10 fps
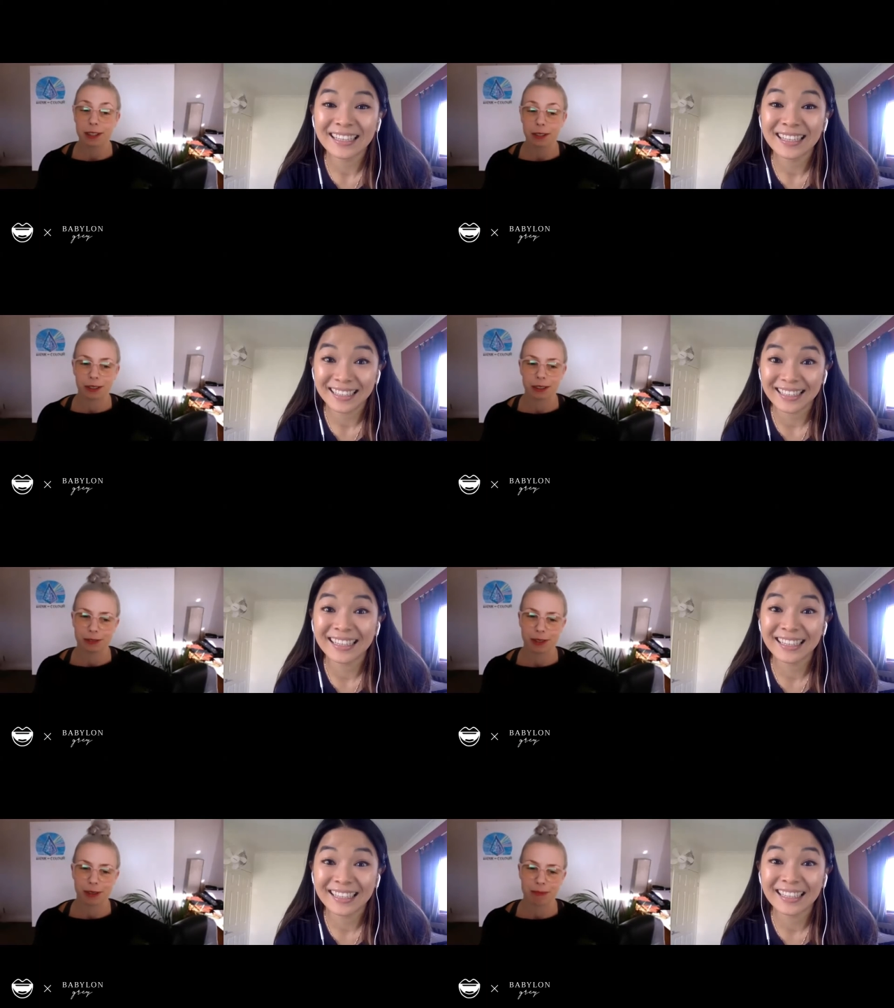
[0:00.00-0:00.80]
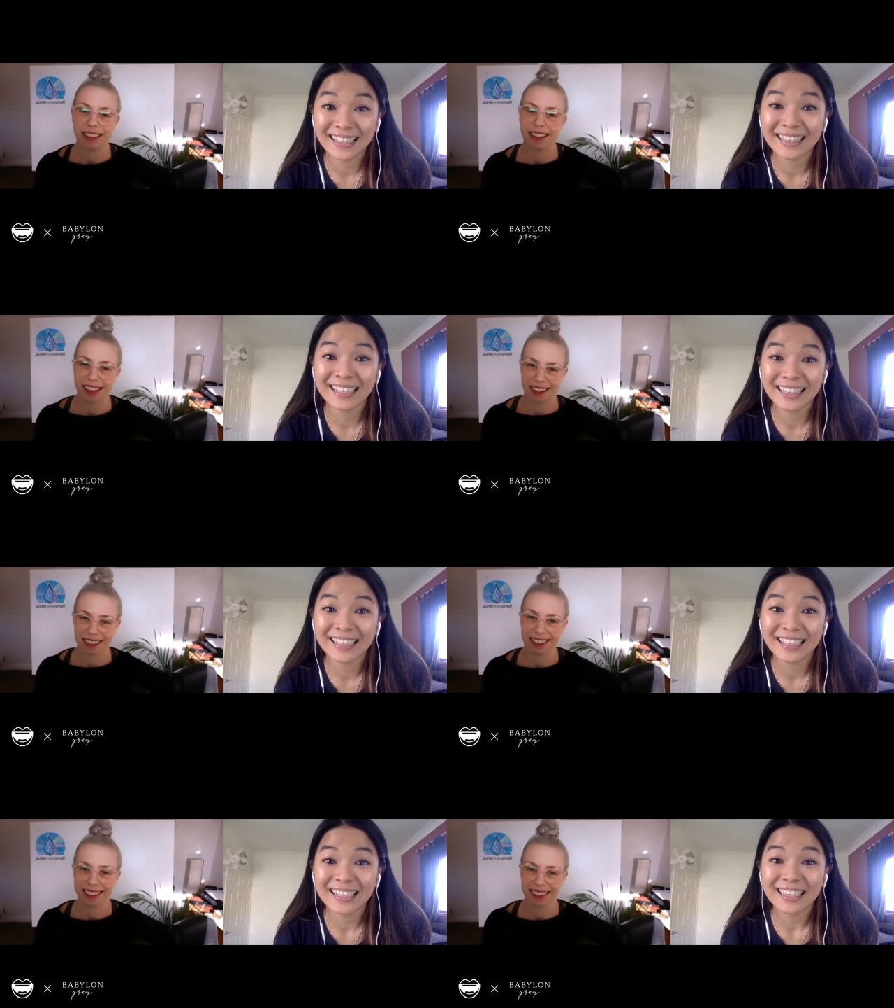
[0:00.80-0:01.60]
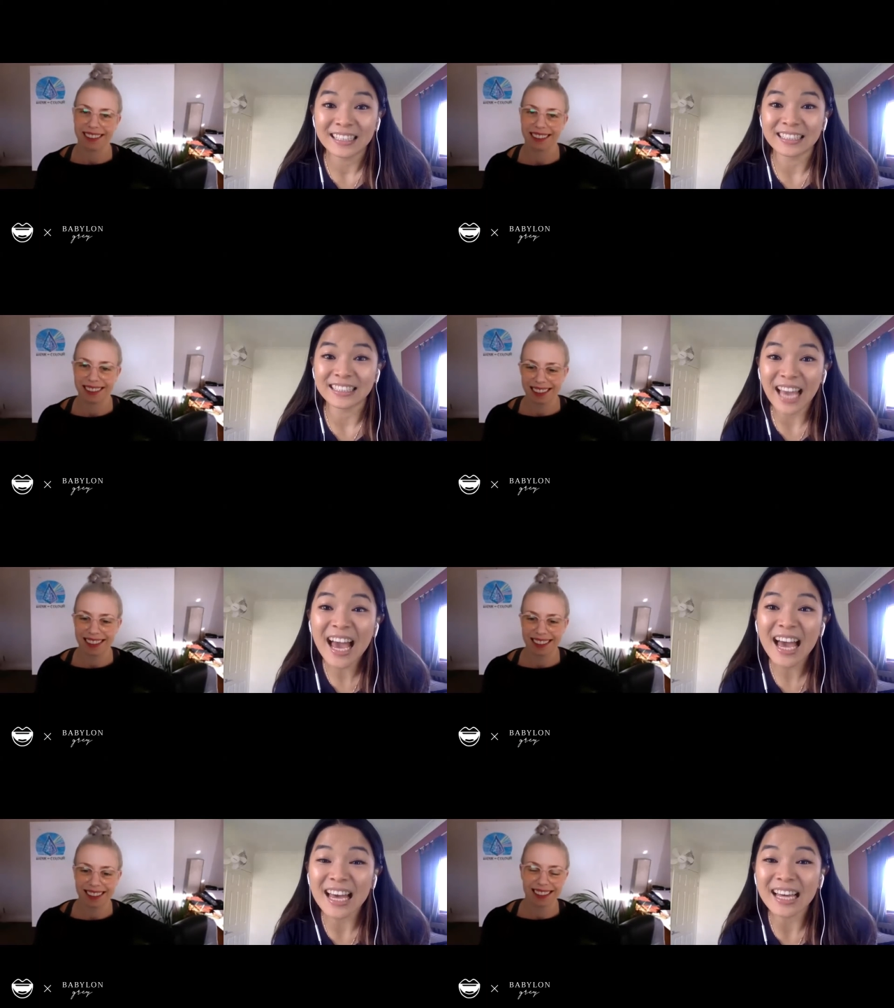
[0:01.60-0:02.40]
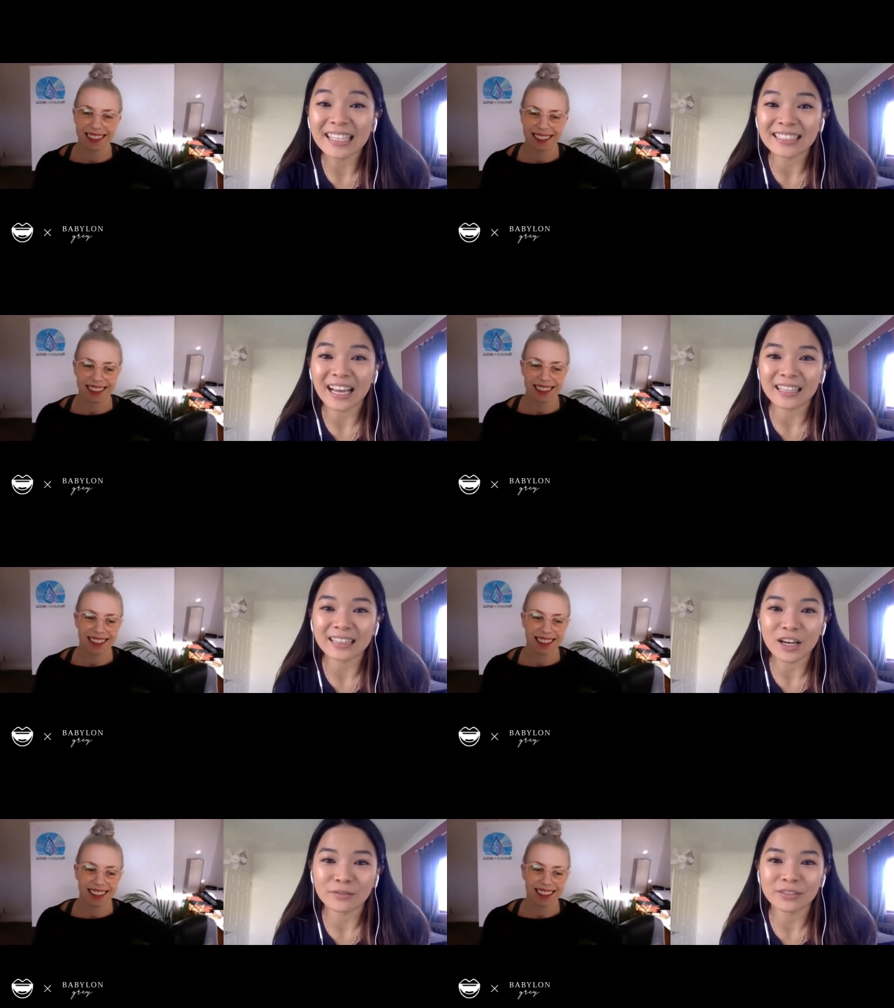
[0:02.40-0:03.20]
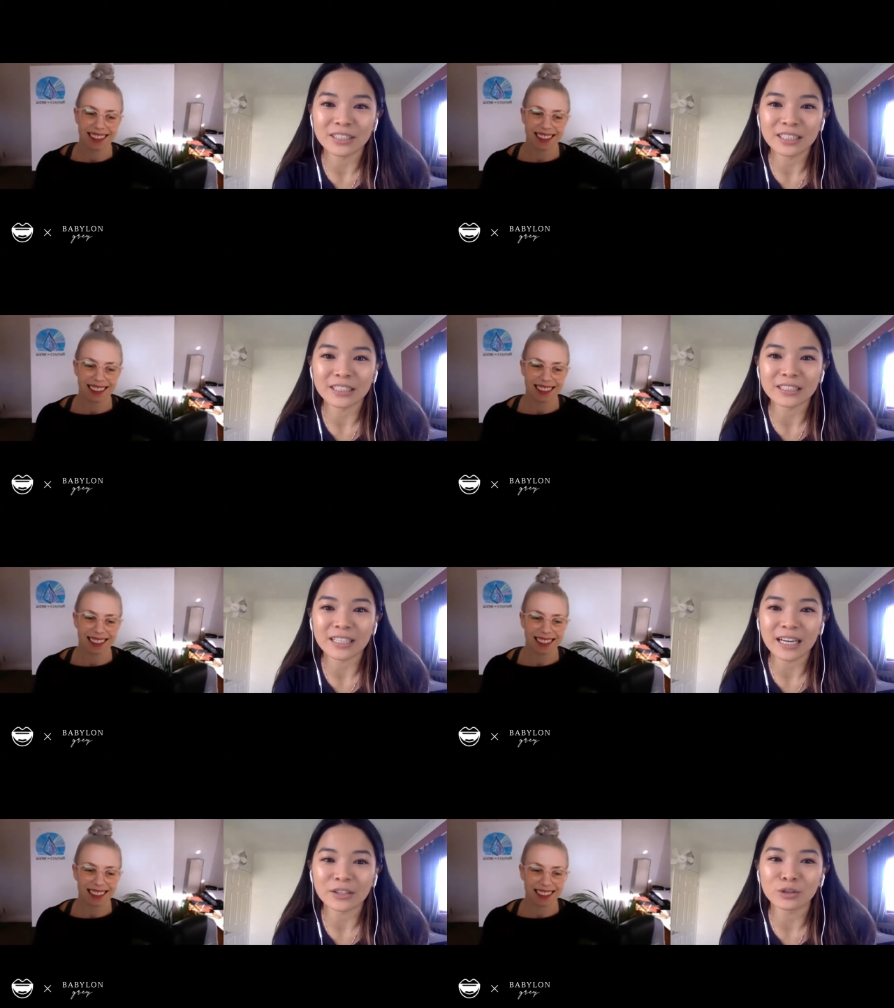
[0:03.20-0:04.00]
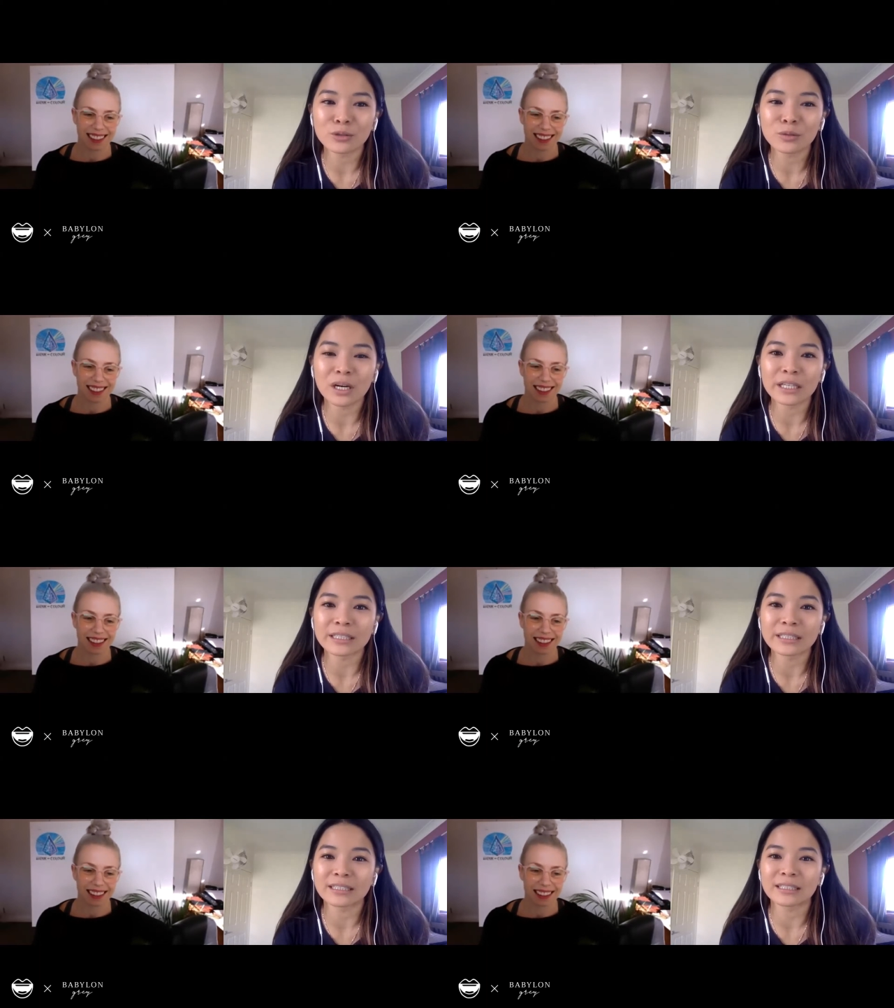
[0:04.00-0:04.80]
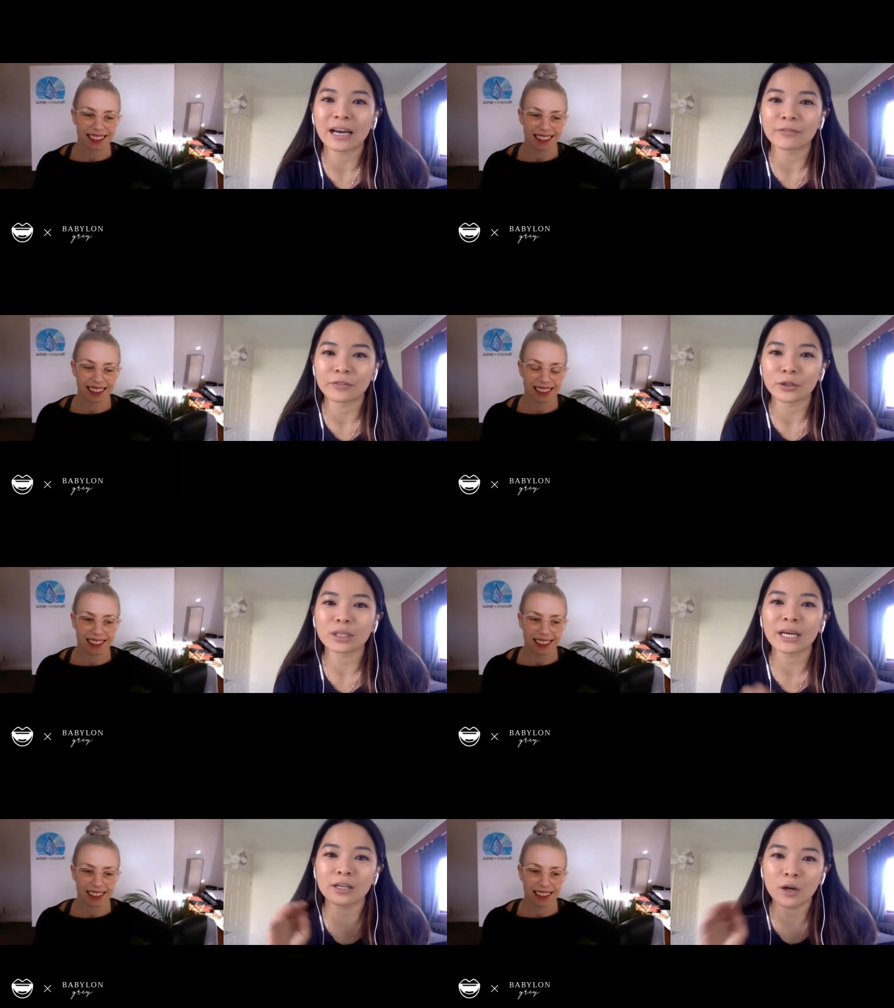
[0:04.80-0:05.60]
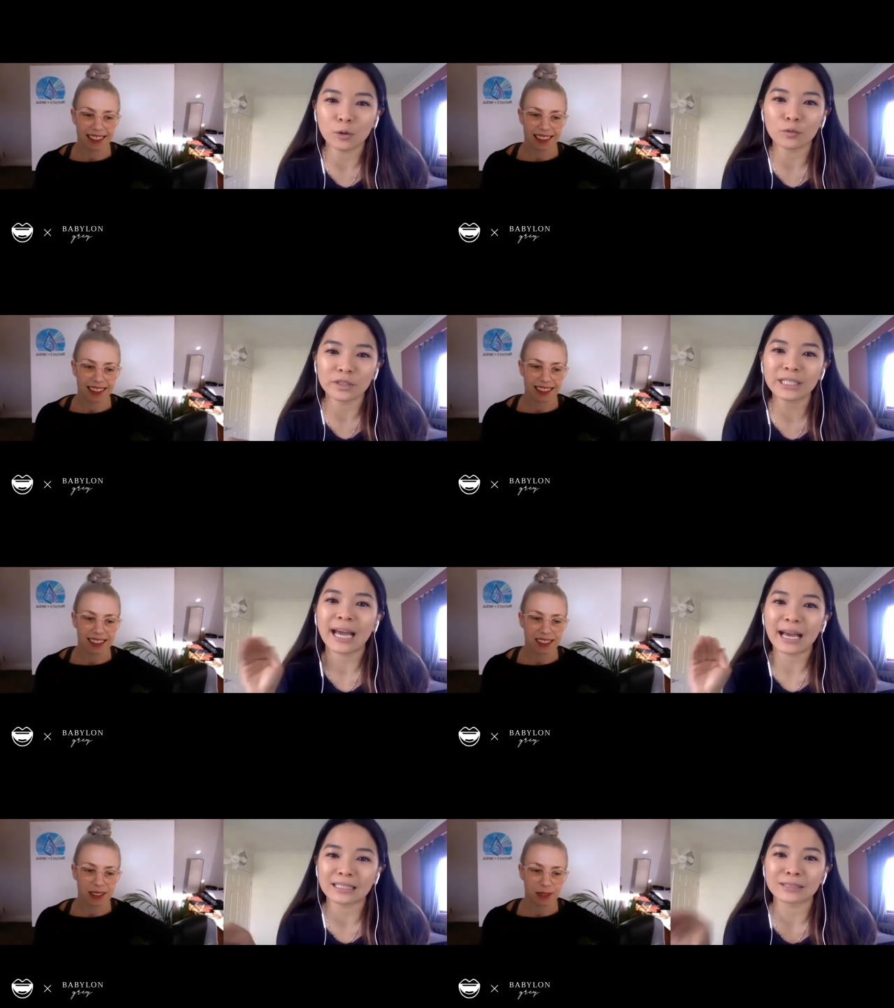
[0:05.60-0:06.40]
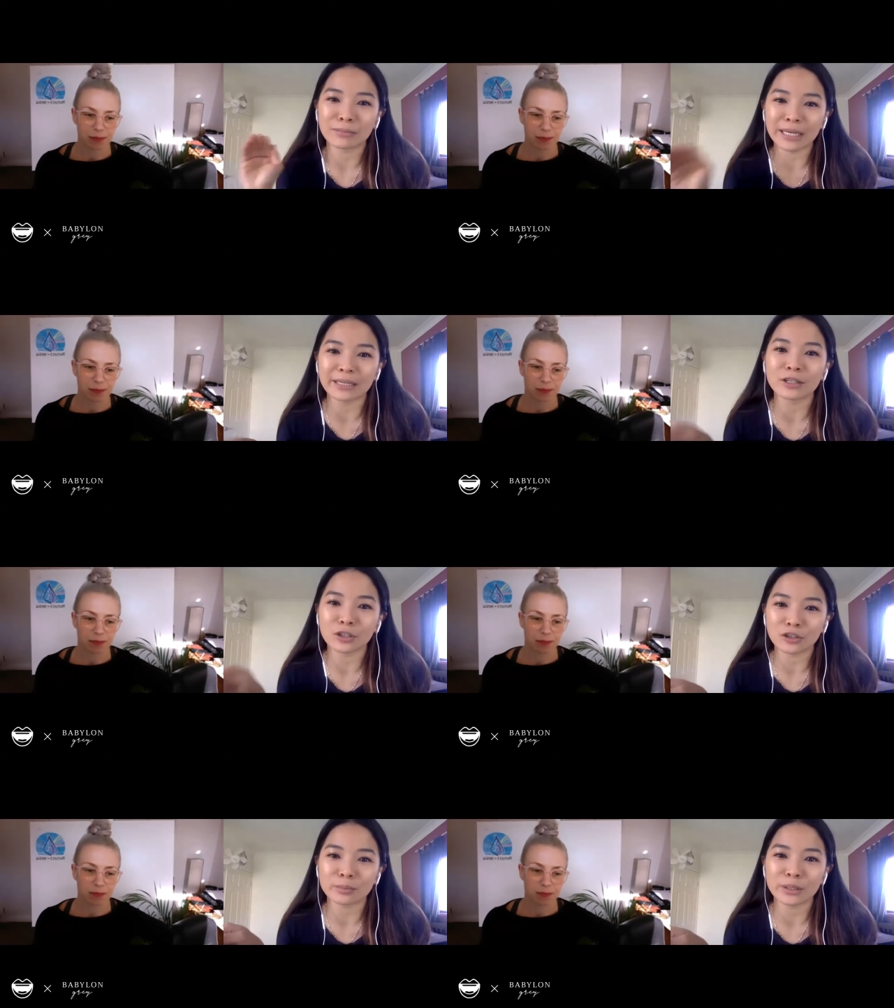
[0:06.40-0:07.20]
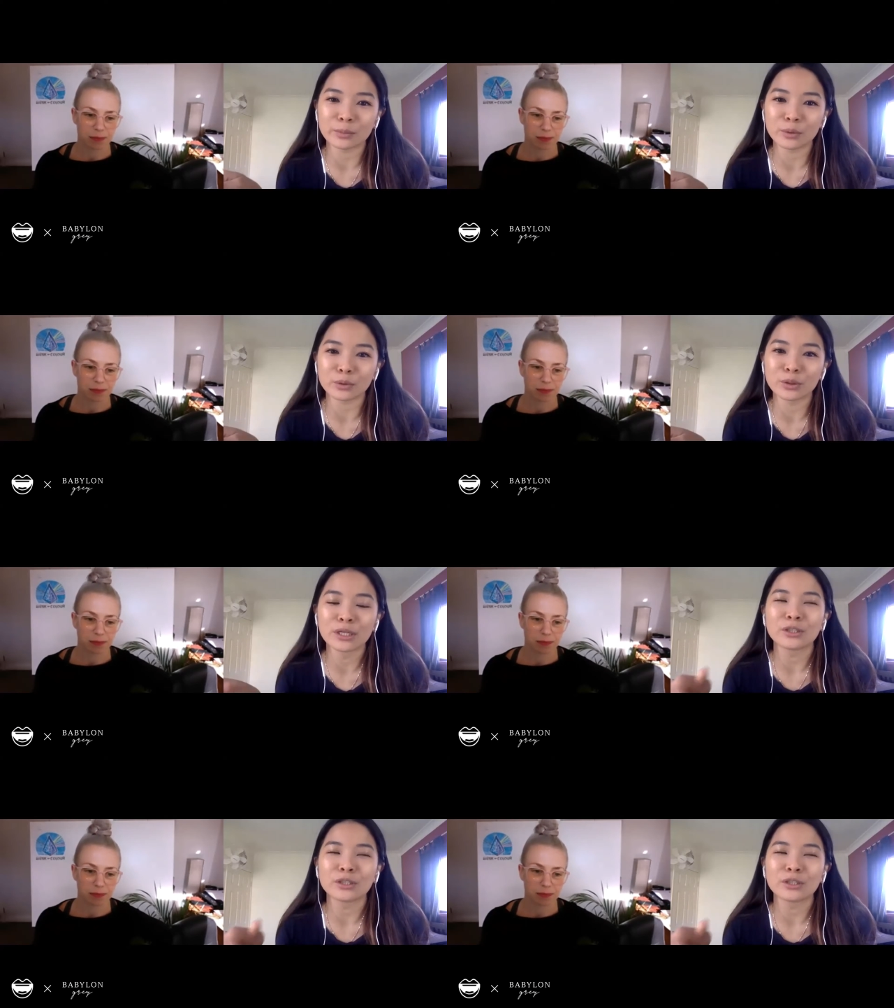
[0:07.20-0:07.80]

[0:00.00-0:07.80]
Speaker 1: good for a Monday.
Speaker 2: Yes, I love to hear that. You know what? I feel like COVID has made a lot of people